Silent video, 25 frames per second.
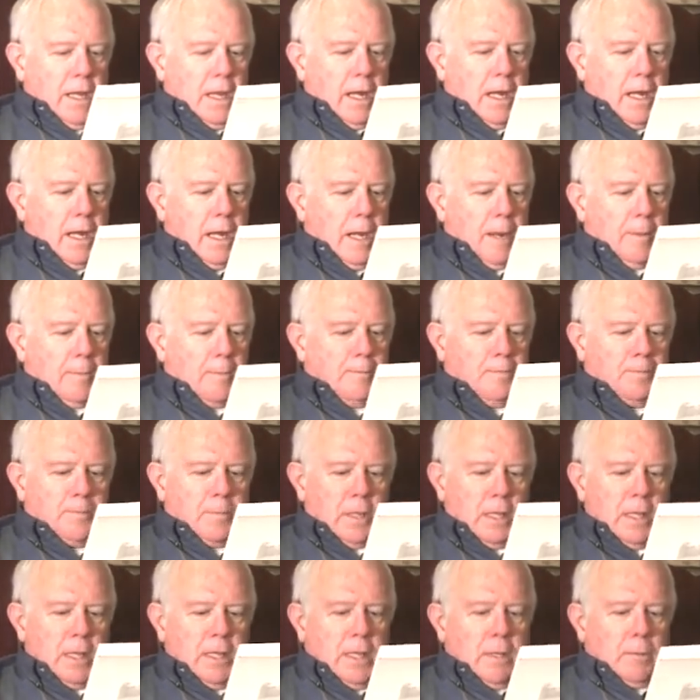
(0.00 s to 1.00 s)
Um,
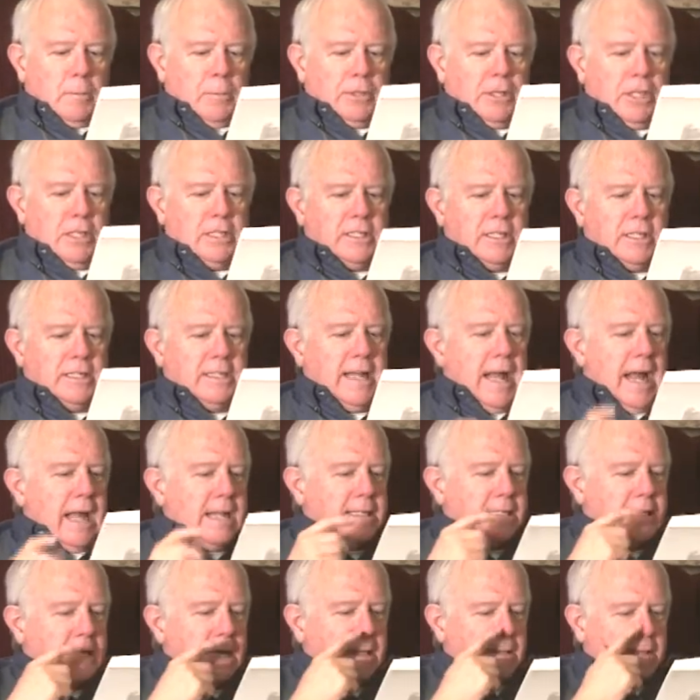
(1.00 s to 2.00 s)
but this does
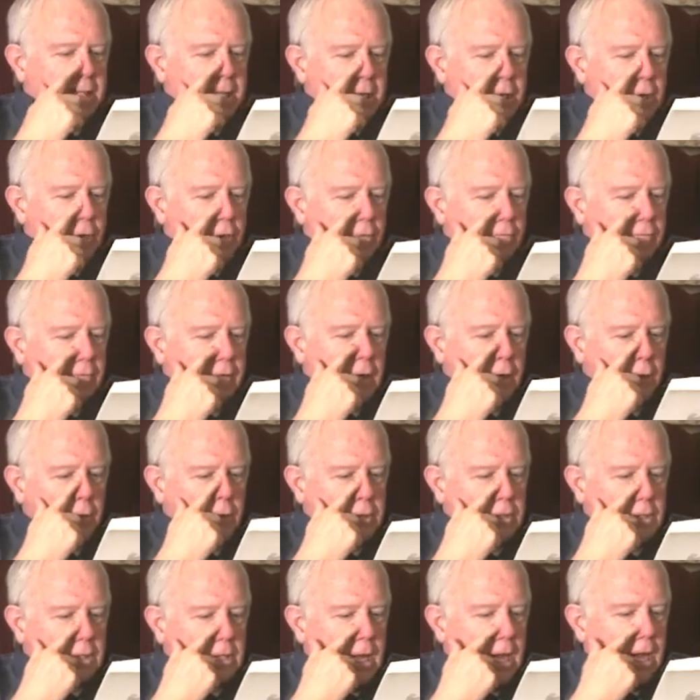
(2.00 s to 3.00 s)
not state the year of
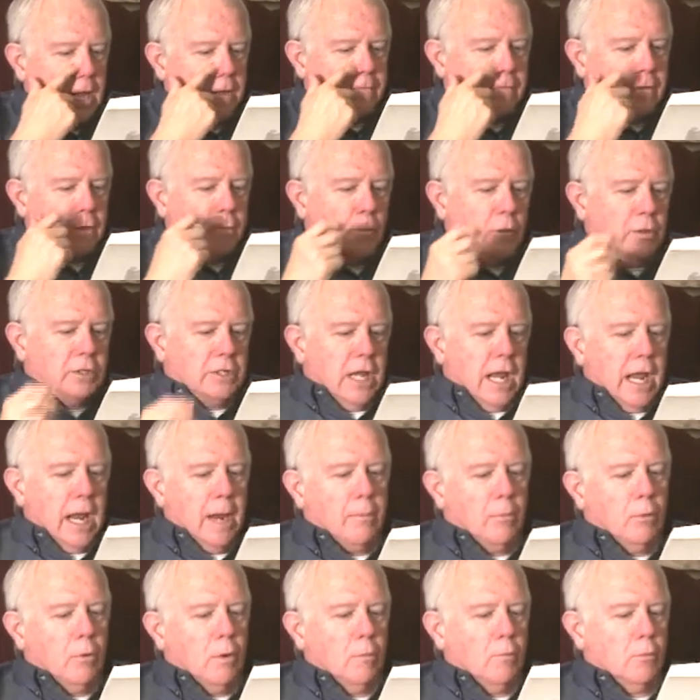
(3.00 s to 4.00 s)
Terah's life in which
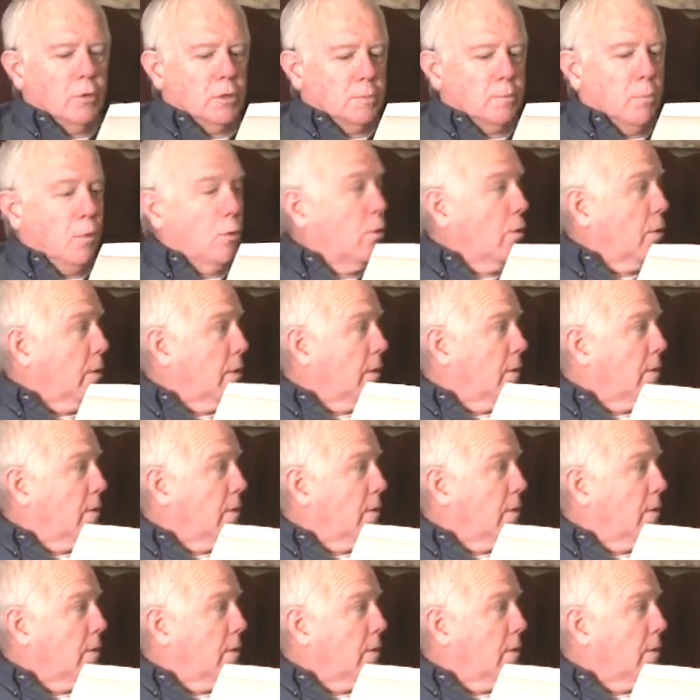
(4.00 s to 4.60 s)
Abram was born.